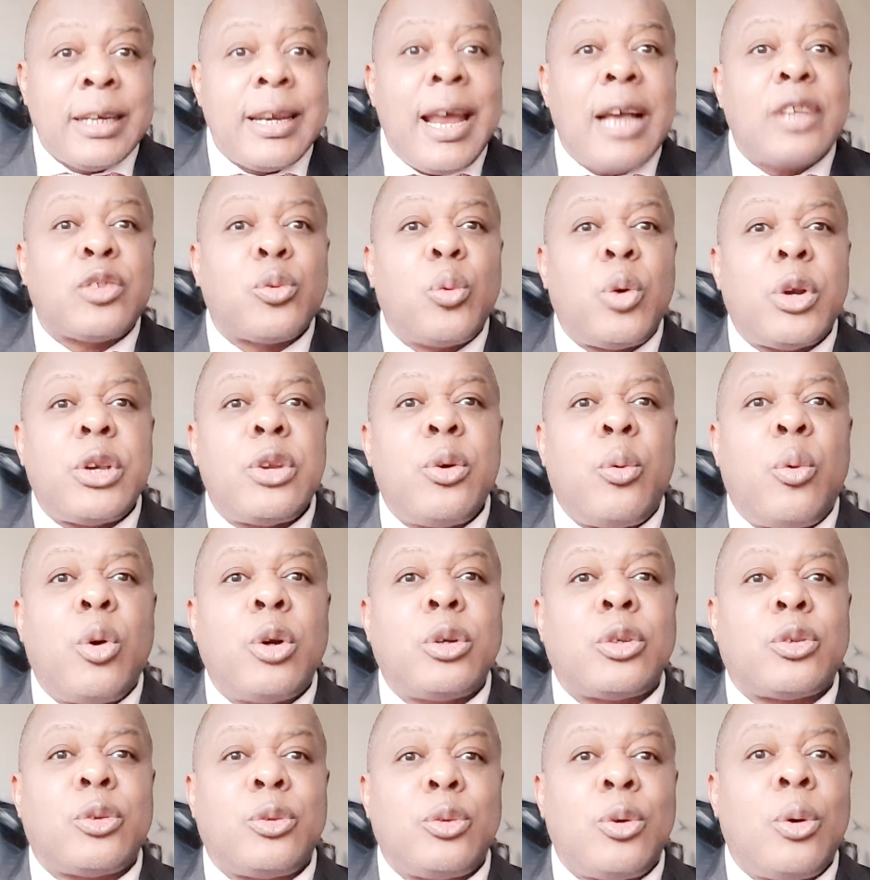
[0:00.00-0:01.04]
That's what they
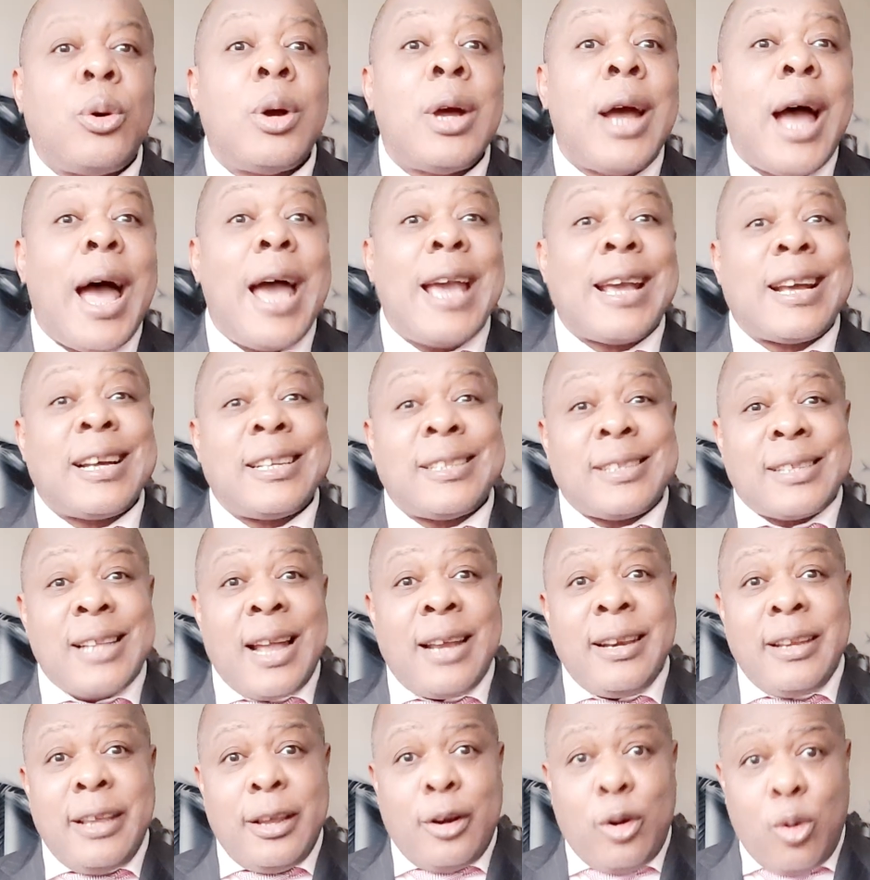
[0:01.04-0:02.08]
want to know. I can
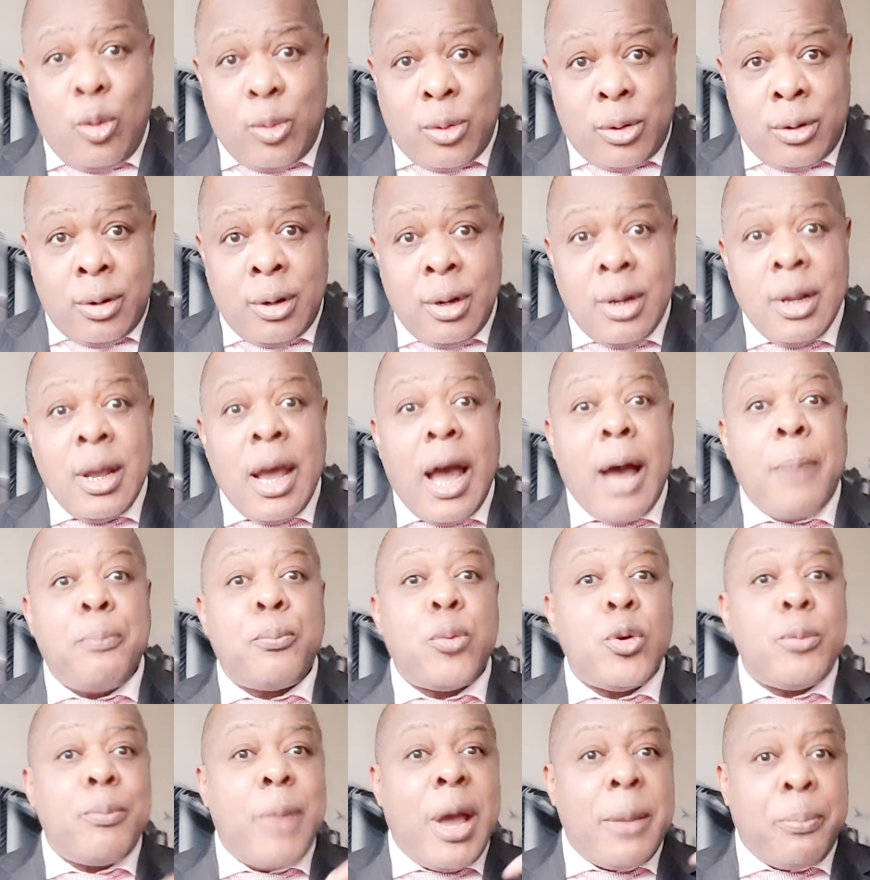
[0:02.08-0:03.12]
stand alone and
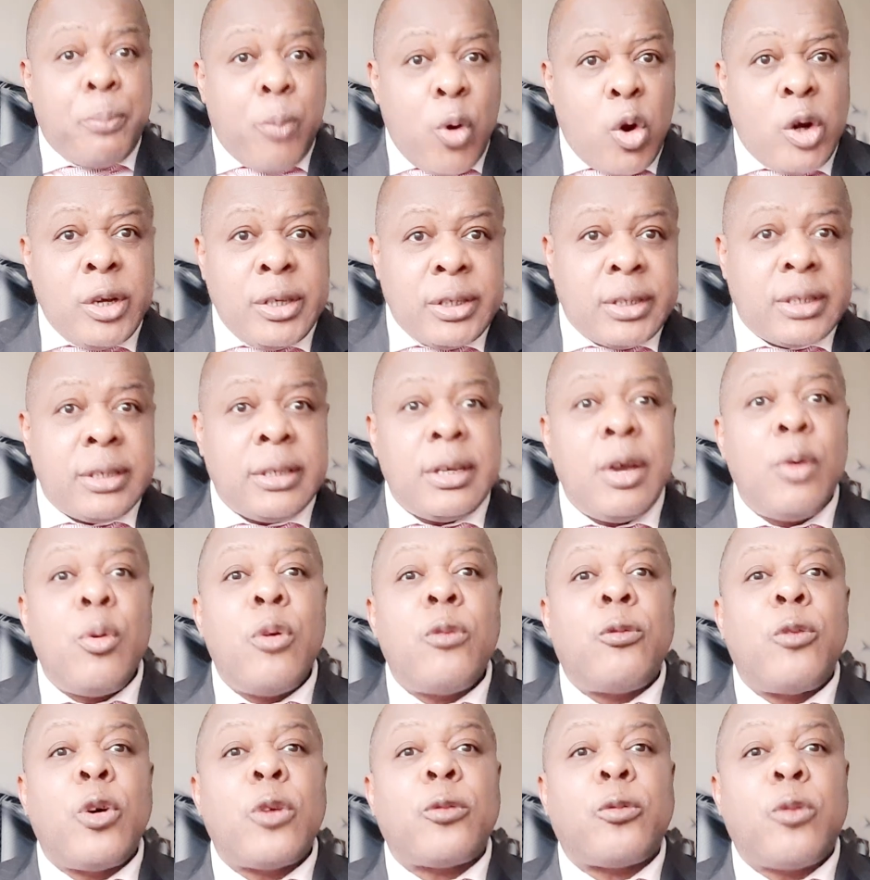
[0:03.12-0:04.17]
put my policy. They
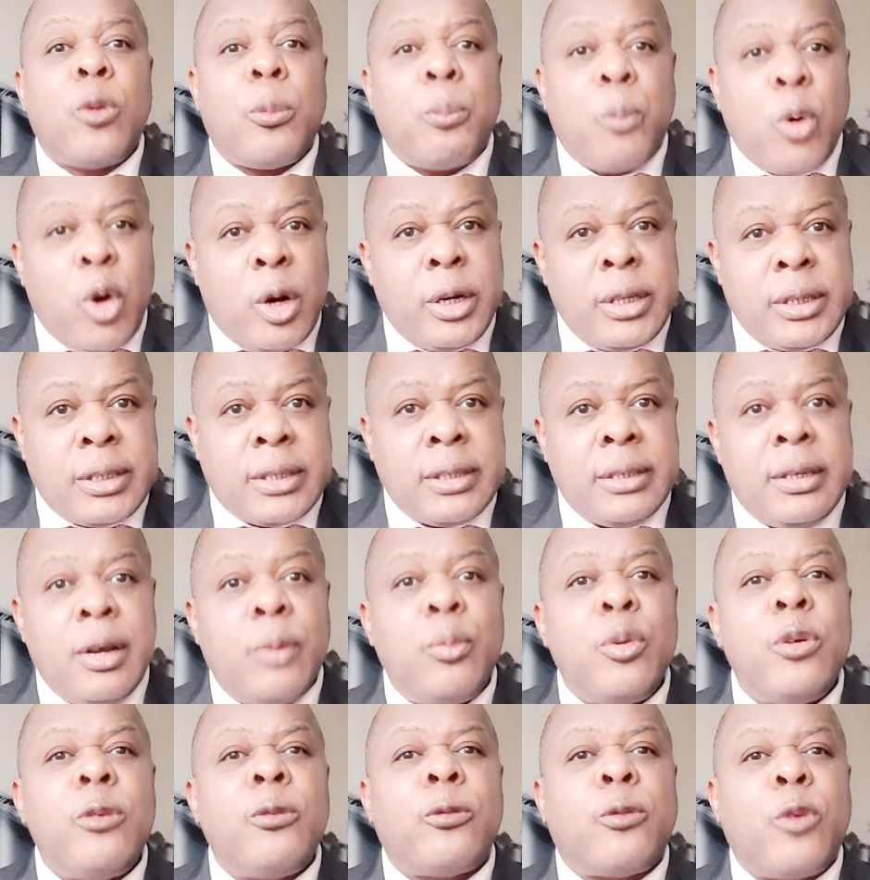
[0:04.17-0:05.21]
will vote for policy. They
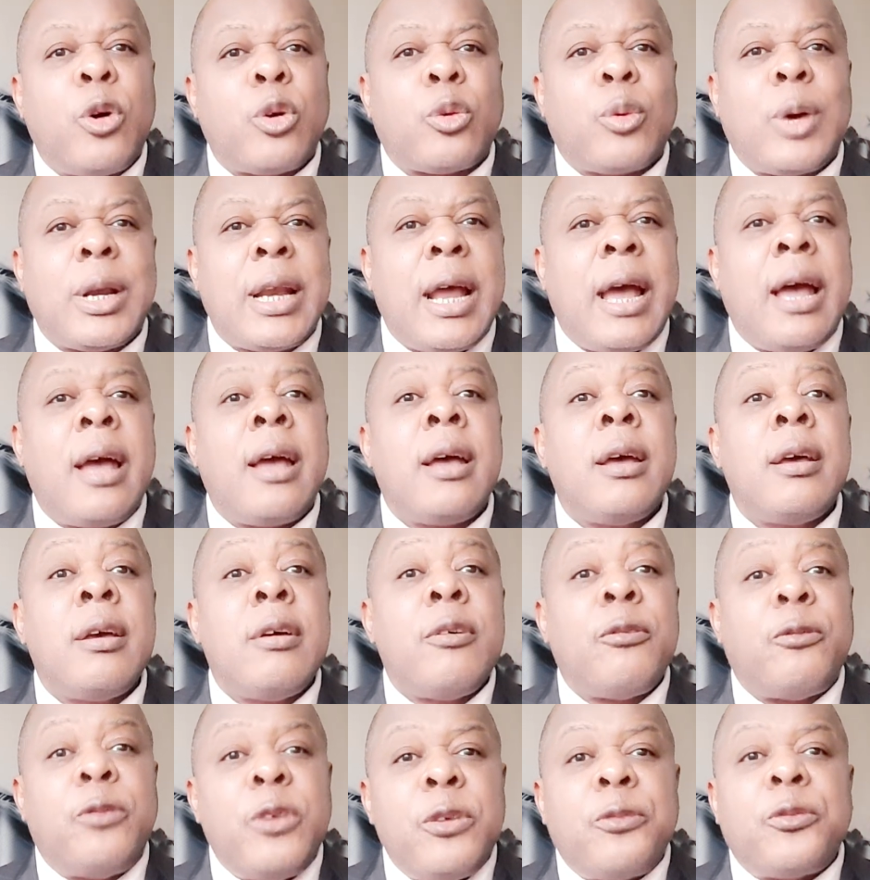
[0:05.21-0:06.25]
wouldn't vote whether
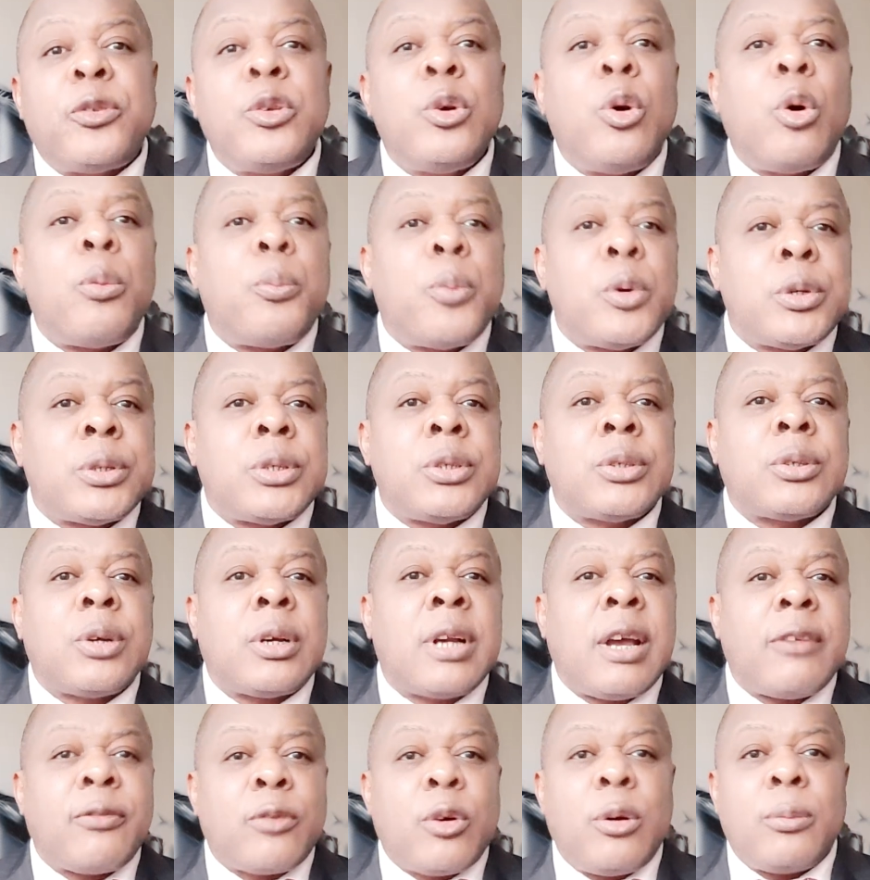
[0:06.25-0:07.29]
50
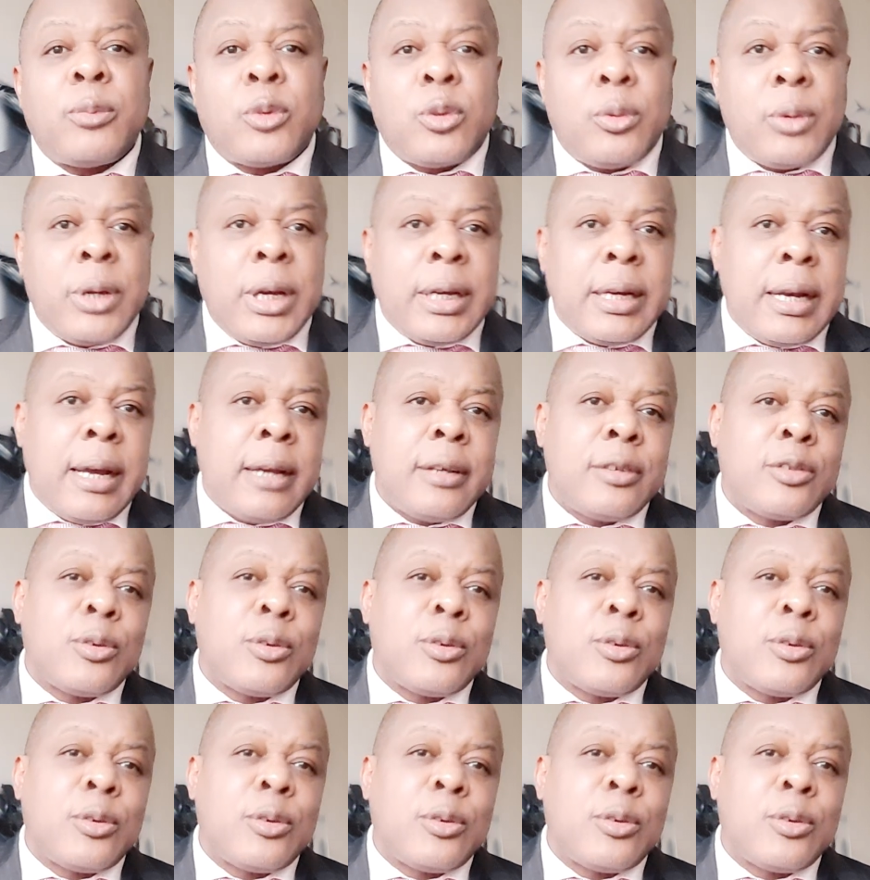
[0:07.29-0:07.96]
opposition have come together.